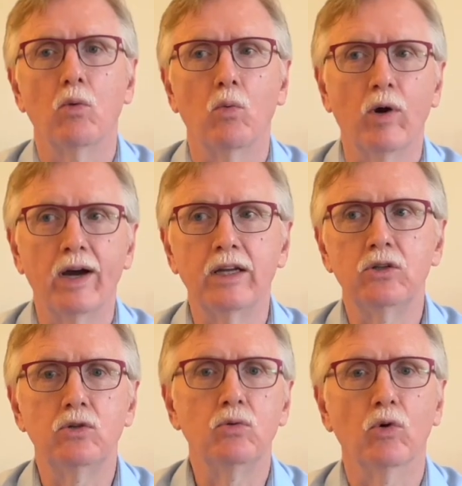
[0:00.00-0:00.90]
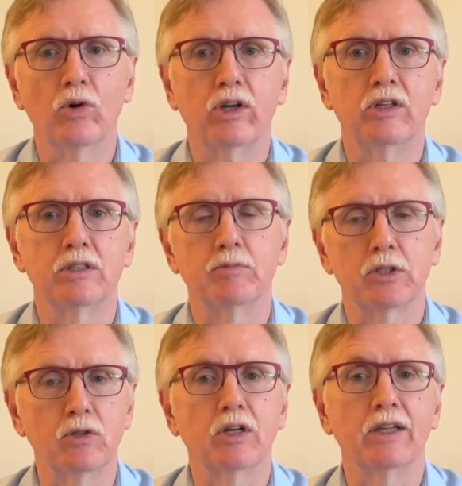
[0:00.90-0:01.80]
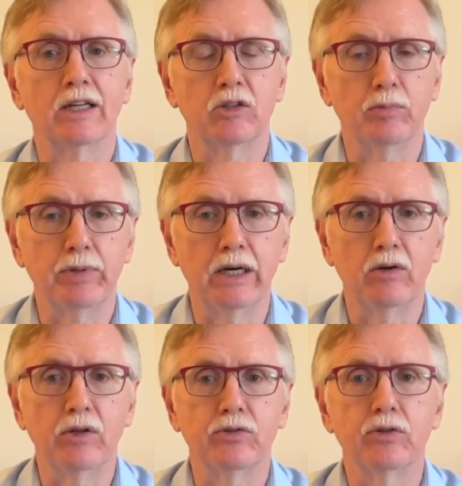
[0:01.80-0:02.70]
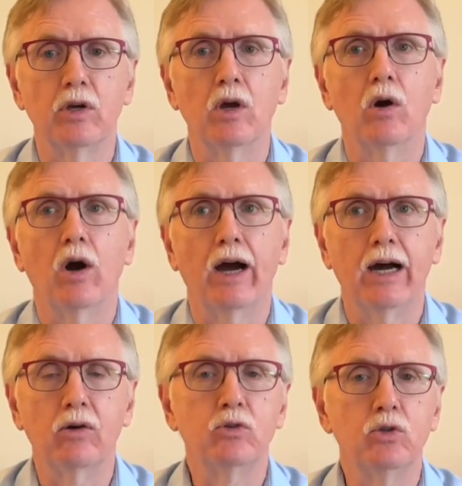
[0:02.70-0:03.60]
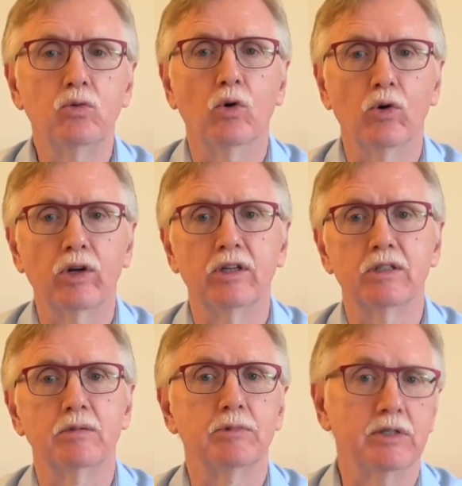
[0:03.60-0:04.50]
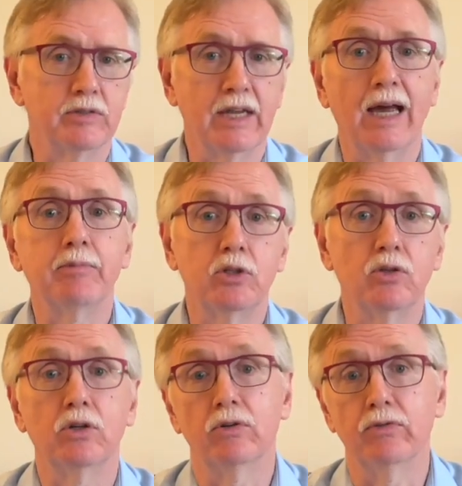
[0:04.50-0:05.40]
Why do organisms look like their parents? How do organisms adapt to their